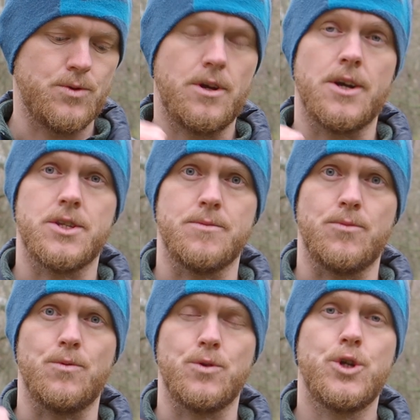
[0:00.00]
custom
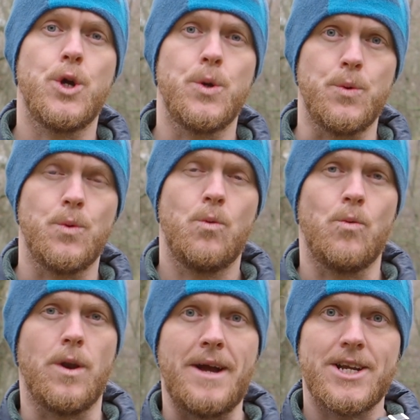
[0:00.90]
mode 2
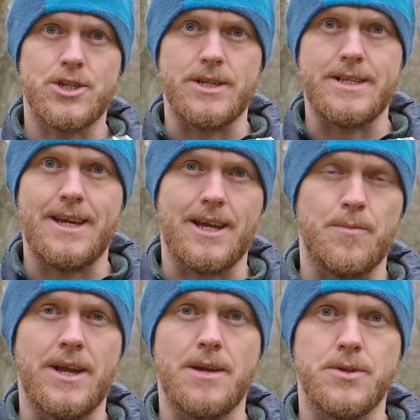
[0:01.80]
when I'm actually taking
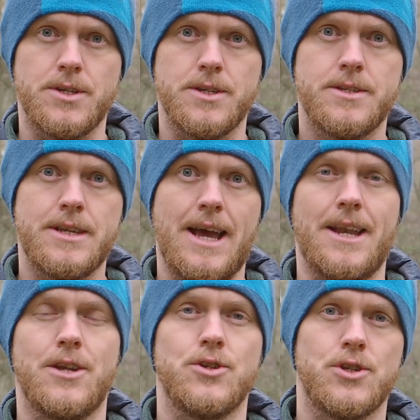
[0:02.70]
my images, and
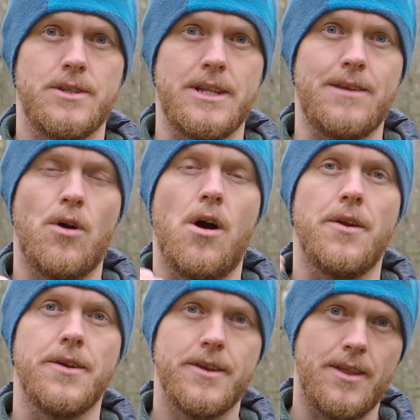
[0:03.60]
I just leave
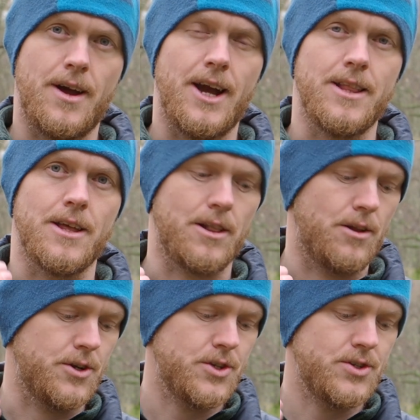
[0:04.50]
on the highlight
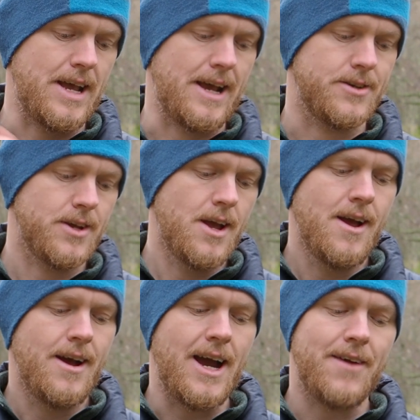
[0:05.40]
alerts, and
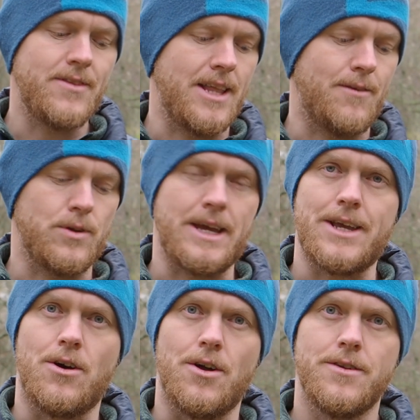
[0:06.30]
I have the level
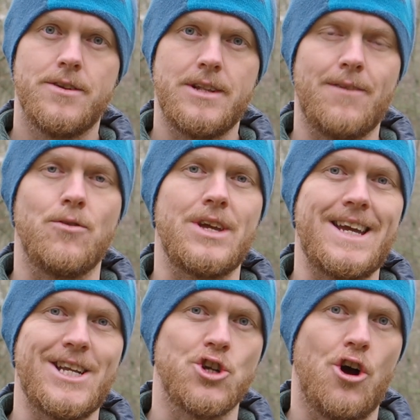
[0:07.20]
gauge
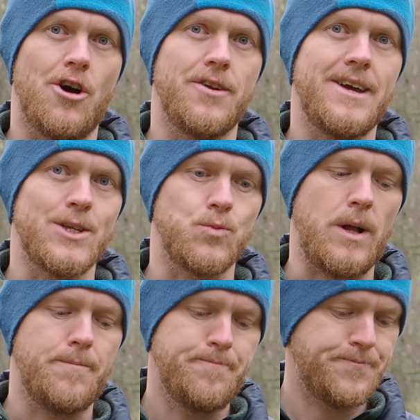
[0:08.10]
on as
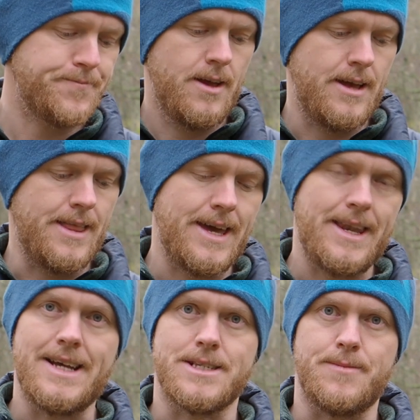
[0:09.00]
well. And
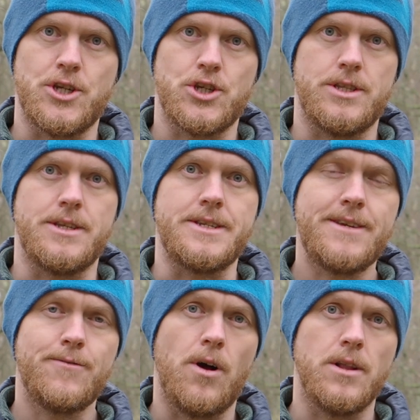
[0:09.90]
then, as I mentioned, the
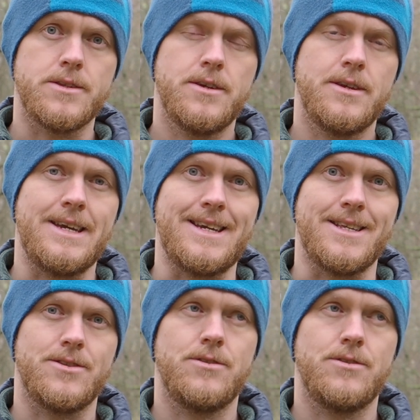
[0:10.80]
default is